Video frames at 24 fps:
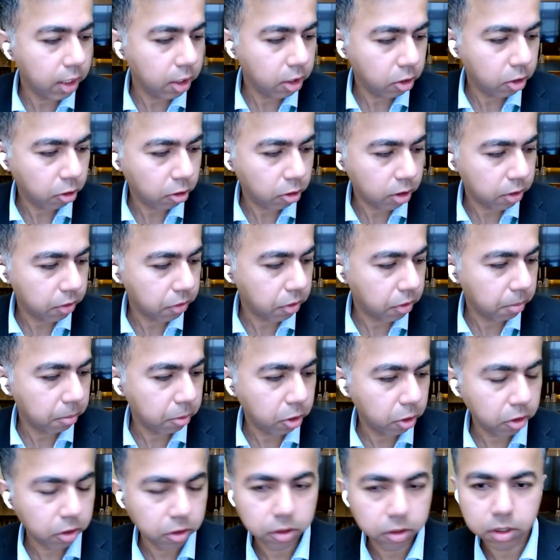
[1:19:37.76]
any thoughts from
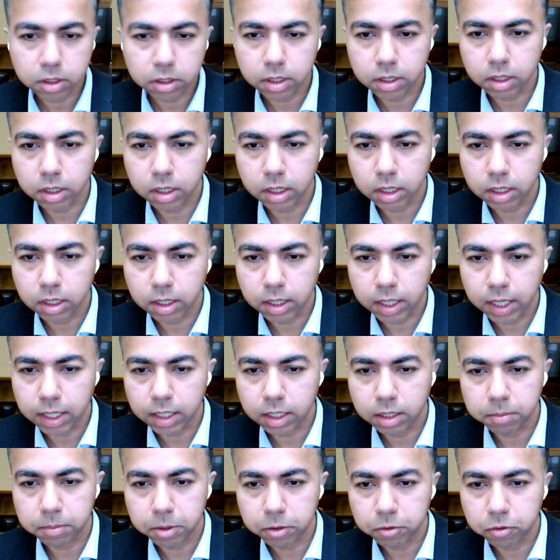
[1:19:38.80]
yours
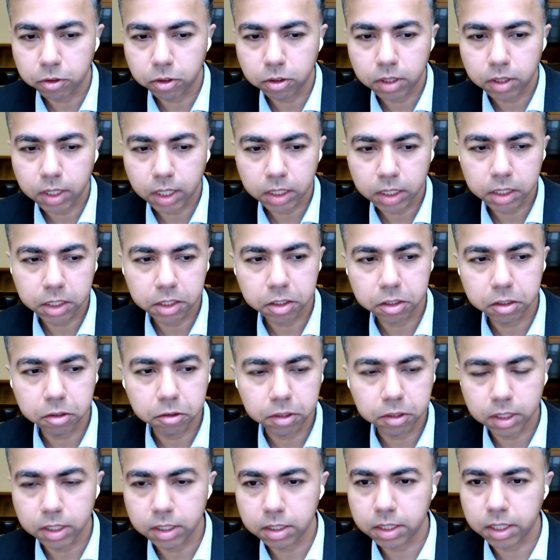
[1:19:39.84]
end before I
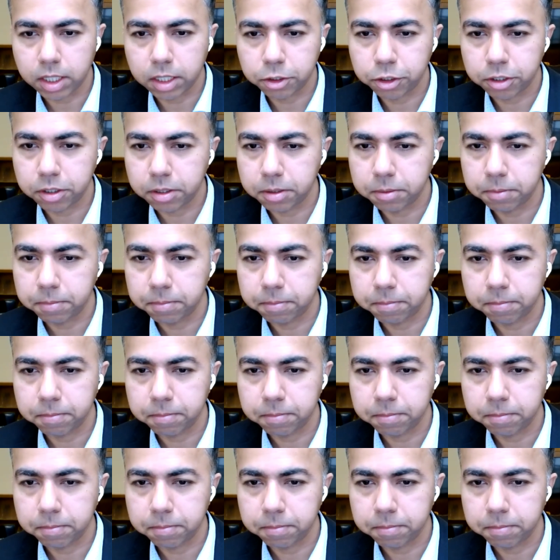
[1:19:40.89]
conclude the session?